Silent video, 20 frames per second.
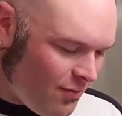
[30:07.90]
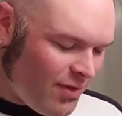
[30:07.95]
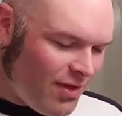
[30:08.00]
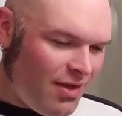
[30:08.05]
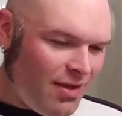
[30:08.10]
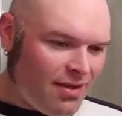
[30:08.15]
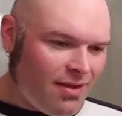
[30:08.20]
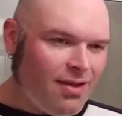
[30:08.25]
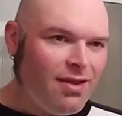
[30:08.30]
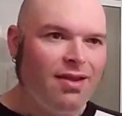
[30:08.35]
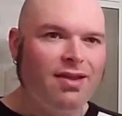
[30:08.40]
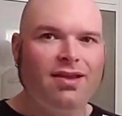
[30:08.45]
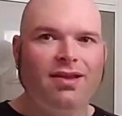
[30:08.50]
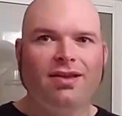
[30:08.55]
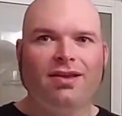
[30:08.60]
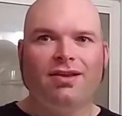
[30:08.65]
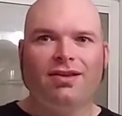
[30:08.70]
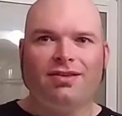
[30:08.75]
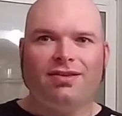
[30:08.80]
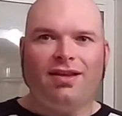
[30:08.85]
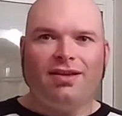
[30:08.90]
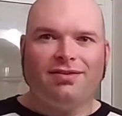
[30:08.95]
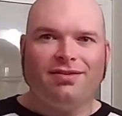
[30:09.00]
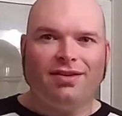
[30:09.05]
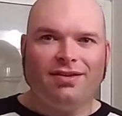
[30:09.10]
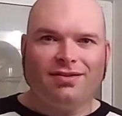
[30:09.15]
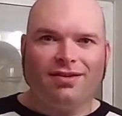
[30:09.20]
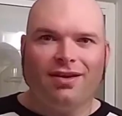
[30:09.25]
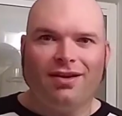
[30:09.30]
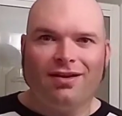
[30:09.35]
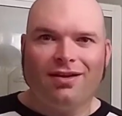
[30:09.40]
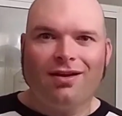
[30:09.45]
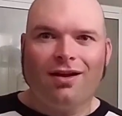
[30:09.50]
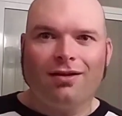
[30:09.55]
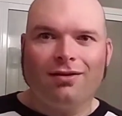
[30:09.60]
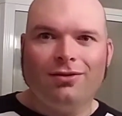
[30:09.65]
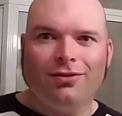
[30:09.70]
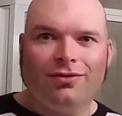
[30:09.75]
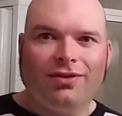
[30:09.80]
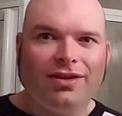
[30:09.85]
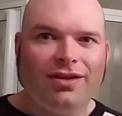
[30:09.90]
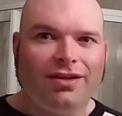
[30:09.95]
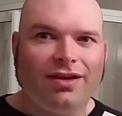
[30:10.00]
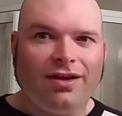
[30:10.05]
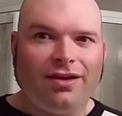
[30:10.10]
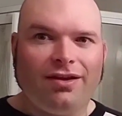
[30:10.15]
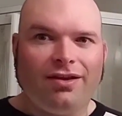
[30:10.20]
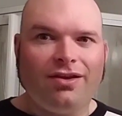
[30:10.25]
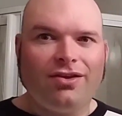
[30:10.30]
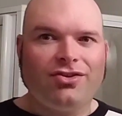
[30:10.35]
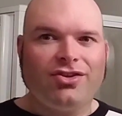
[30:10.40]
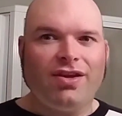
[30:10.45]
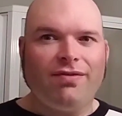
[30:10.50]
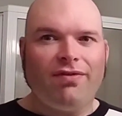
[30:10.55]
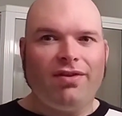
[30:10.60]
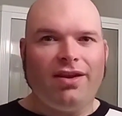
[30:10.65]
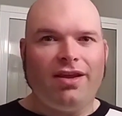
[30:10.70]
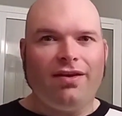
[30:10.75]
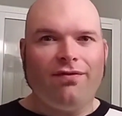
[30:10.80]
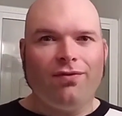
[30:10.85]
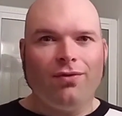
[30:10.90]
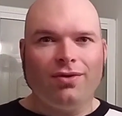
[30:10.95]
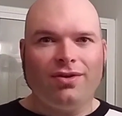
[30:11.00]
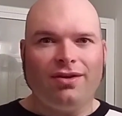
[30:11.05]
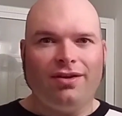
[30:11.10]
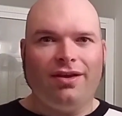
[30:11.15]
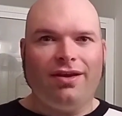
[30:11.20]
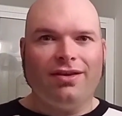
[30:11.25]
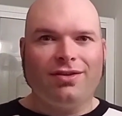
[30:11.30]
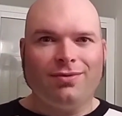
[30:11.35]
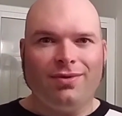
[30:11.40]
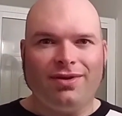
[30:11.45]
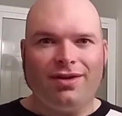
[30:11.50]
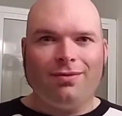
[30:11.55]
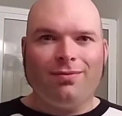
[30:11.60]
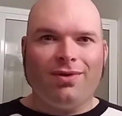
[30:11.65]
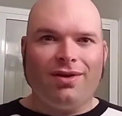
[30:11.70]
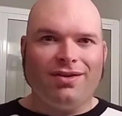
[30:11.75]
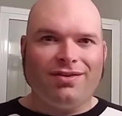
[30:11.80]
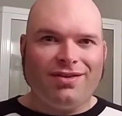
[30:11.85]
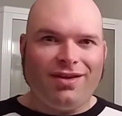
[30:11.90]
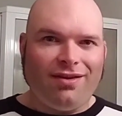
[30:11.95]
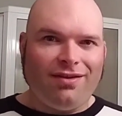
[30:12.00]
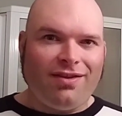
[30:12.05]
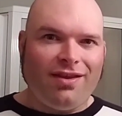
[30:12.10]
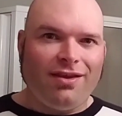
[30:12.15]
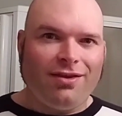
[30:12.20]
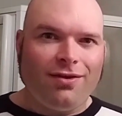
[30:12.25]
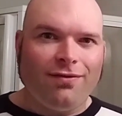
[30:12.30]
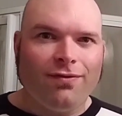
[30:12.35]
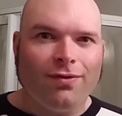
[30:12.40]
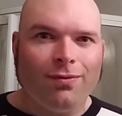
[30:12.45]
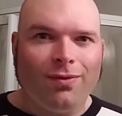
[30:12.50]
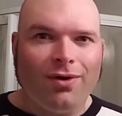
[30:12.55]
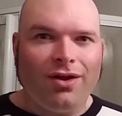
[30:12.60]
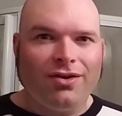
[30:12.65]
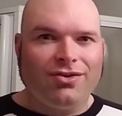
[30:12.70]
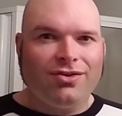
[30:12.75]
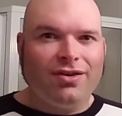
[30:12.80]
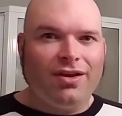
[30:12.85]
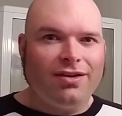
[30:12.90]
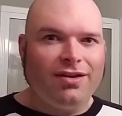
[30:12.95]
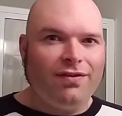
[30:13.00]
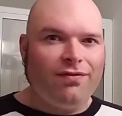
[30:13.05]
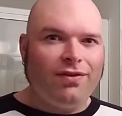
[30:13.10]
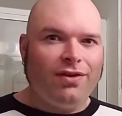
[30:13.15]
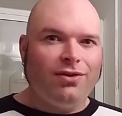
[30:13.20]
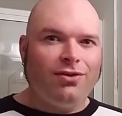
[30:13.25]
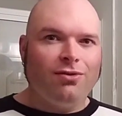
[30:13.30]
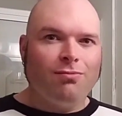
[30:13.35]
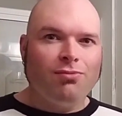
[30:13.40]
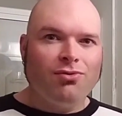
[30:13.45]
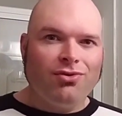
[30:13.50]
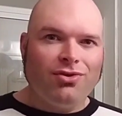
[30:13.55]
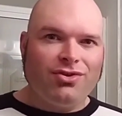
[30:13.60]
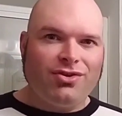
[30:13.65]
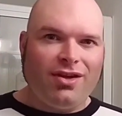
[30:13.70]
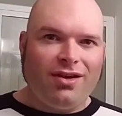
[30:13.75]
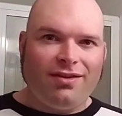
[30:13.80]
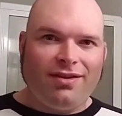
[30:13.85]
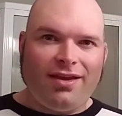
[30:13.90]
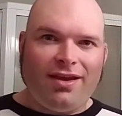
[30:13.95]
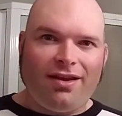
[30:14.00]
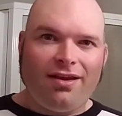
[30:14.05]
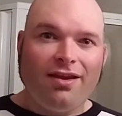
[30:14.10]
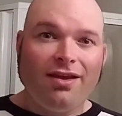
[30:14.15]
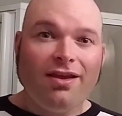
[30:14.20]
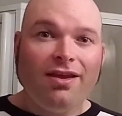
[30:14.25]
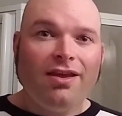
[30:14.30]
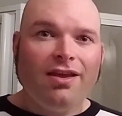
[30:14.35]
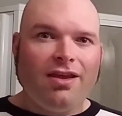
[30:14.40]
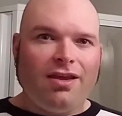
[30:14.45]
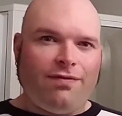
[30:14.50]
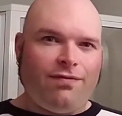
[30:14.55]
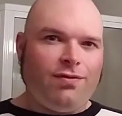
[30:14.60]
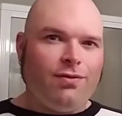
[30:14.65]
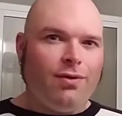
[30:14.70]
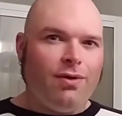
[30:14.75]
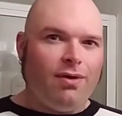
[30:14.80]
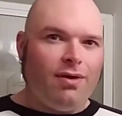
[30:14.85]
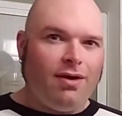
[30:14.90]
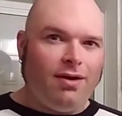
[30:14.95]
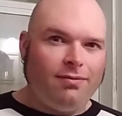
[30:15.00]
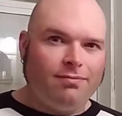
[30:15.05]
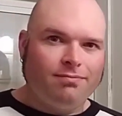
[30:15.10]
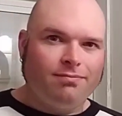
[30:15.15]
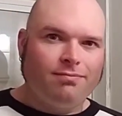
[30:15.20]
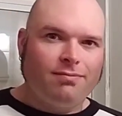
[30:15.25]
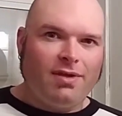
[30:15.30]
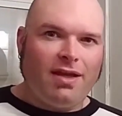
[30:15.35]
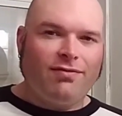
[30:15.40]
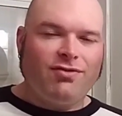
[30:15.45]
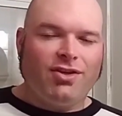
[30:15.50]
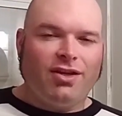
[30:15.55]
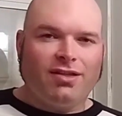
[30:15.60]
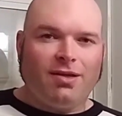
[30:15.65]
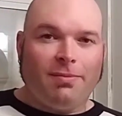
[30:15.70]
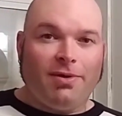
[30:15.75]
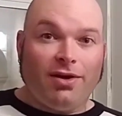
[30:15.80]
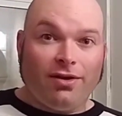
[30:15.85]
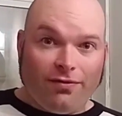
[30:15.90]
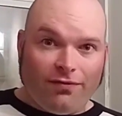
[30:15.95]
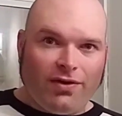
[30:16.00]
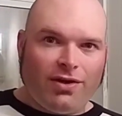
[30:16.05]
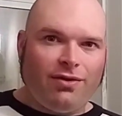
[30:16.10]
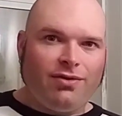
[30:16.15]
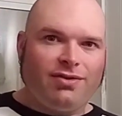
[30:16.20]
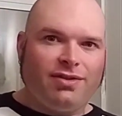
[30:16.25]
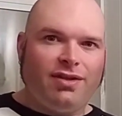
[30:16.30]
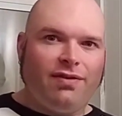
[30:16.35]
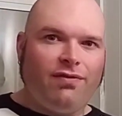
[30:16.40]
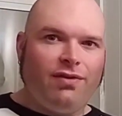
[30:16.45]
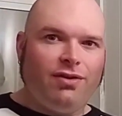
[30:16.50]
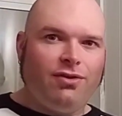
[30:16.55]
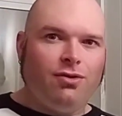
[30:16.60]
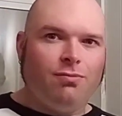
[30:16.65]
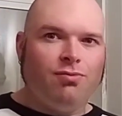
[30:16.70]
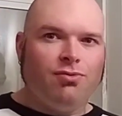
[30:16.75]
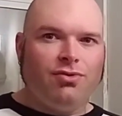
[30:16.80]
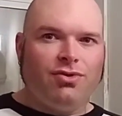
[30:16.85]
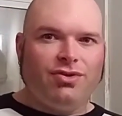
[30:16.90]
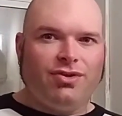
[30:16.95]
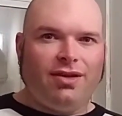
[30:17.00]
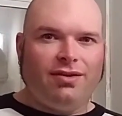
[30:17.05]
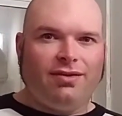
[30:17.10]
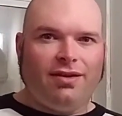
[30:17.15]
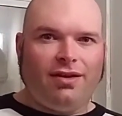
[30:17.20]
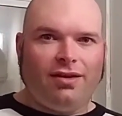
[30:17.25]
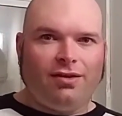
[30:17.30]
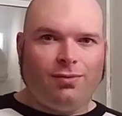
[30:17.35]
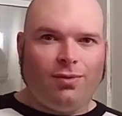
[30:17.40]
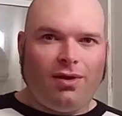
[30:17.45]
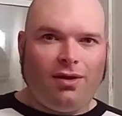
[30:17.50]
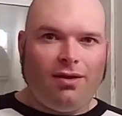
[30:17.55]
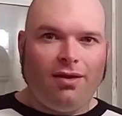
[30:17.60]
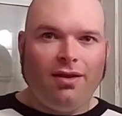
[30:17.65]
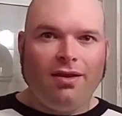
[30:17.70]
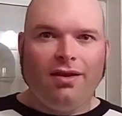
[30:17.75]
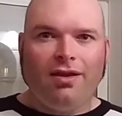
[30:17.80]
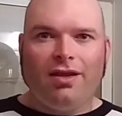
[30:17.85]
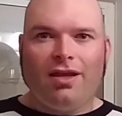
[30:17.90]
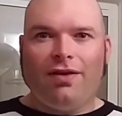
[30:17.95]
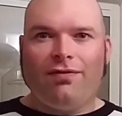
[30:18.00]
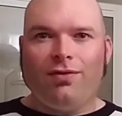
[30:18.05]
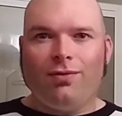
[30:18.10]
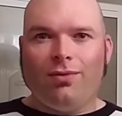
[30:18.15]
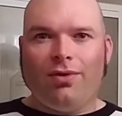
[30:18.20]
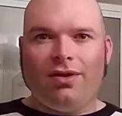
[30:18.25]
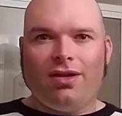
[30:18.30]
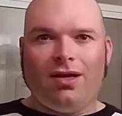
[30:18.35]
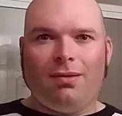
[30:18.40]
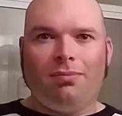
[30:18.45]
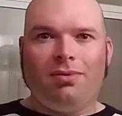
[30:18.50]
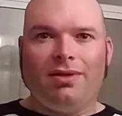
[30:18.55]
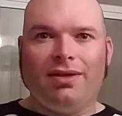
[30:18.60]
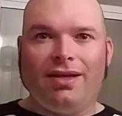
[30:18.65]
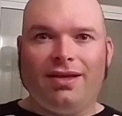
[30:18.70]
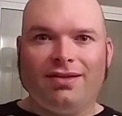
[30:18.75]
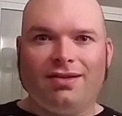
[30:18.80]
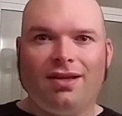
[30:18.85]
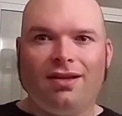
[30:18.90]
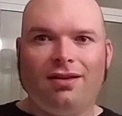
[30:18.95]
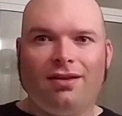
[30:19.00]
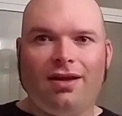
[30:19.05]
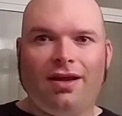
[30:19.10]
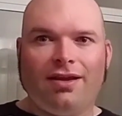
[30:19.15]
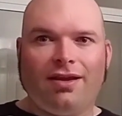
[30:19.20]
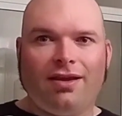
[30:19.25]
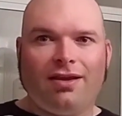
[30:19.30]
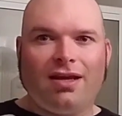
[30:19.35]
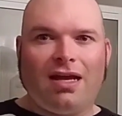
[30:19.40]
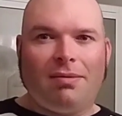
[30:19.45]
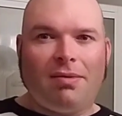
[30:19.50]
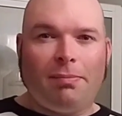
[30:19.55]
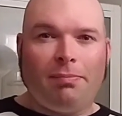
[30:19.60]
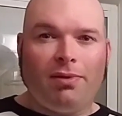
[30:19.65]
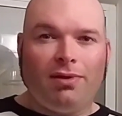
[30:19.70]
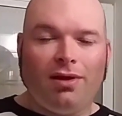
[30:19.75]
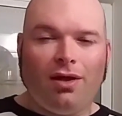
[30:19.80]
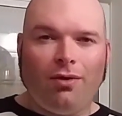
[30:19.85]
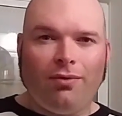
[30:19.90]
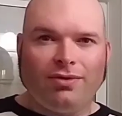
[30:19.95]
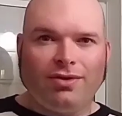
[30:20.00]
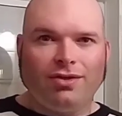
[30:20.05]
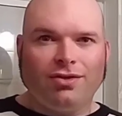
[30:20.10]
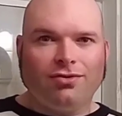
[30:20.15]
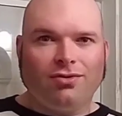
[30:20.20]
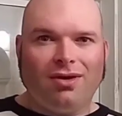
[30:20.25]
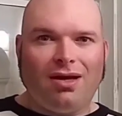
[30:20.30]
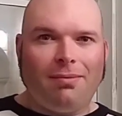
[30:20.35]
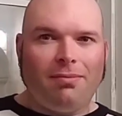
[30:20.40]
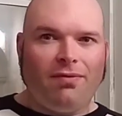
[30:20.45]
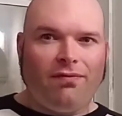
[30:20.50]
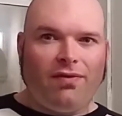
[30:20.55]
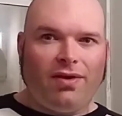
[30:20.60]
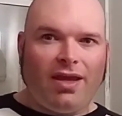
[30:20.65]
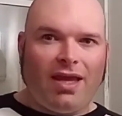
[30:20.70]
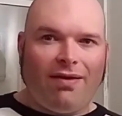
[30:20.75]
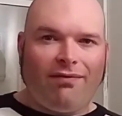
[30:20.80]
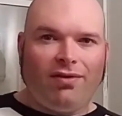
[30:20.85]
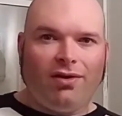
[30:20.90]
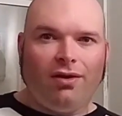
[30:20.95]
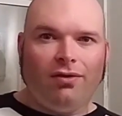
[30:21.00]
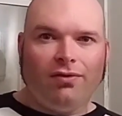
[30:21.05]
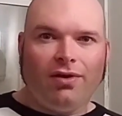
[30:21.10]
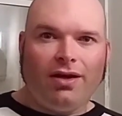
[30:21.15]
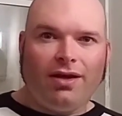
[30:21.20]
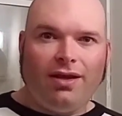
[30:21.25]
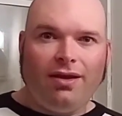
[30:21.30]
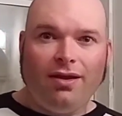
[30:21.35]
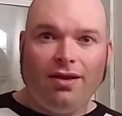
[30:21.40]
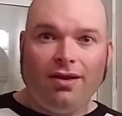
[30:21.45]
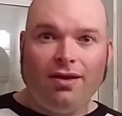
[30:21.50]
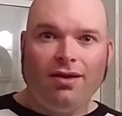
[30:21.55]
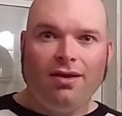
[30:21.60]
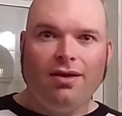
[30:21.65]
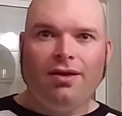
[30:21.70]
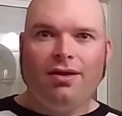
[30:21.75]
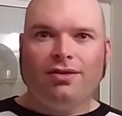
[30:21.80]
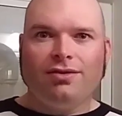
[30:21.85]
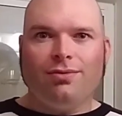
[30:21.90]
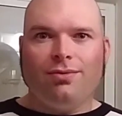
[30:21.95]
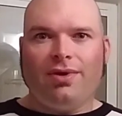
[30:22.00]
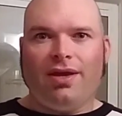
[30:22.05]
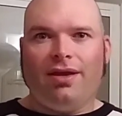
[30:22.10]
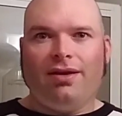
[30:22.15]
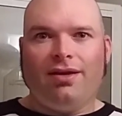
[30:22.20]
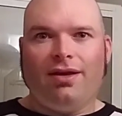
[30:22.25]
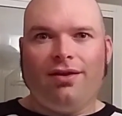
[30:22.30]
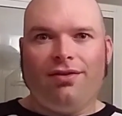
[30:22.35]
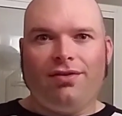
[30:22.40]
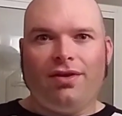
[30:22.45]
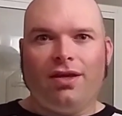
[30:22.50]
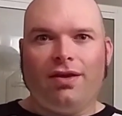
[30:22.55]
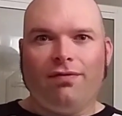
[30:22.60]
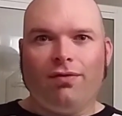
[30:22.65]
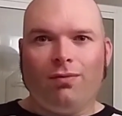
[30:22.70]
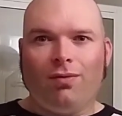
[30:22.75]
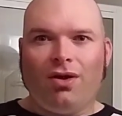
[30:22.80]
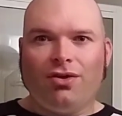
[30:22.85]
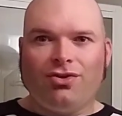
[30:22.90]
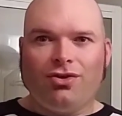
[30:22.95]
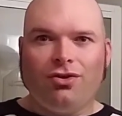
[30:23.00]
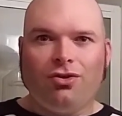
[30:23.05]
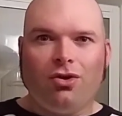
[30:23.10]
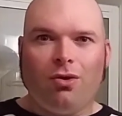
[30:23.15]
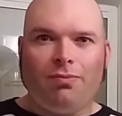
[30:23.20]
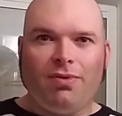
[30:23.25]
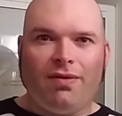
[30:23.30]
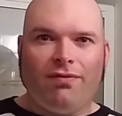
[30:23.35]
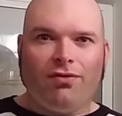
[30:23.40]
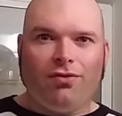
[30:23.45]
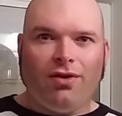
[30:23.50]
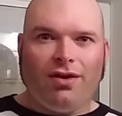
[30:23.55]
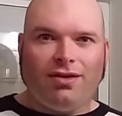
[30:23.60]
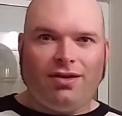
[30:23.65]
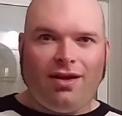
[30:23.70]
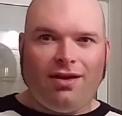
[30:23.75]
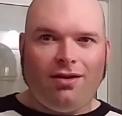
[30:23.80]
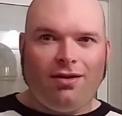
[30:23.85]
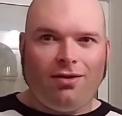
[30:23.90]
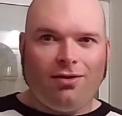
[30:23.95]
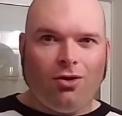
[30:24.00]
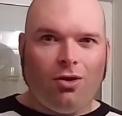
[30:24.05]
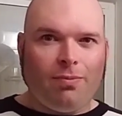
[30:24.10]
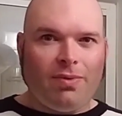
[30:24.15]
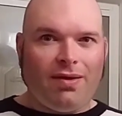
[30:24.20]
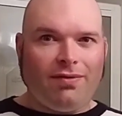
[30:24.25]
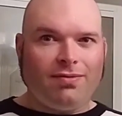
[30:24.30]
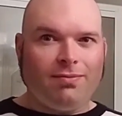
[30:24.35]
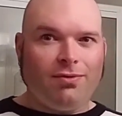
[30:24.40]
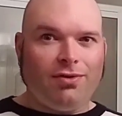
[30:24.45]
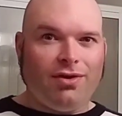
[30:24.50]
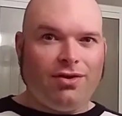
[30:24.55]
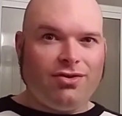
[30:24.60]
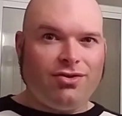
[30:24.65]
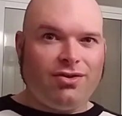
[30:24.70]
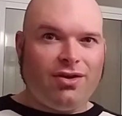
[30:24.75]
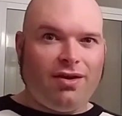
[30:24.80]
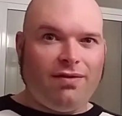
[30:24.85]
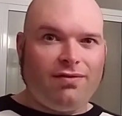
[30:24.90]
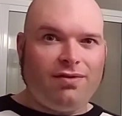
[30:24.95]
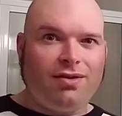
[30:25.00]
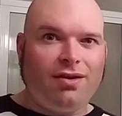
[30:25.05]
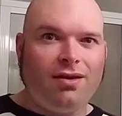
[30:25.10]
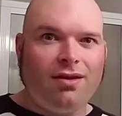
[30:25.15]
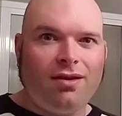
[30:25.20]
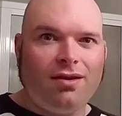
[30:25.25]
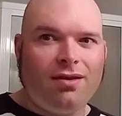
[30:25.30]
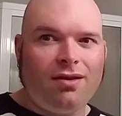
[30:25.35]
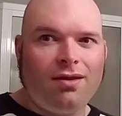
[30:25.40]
Okay. So that does conclude the shave of the day for today. So I did want to say thank you for watching. I definitely do appreciate that. If you are have checked out my other videos, definitely do appreciate that as well. If you would, please like and comment below and subscribe if you haven't already. So again, thank you for watching. Hope you have a great day and hope you have some great shaves.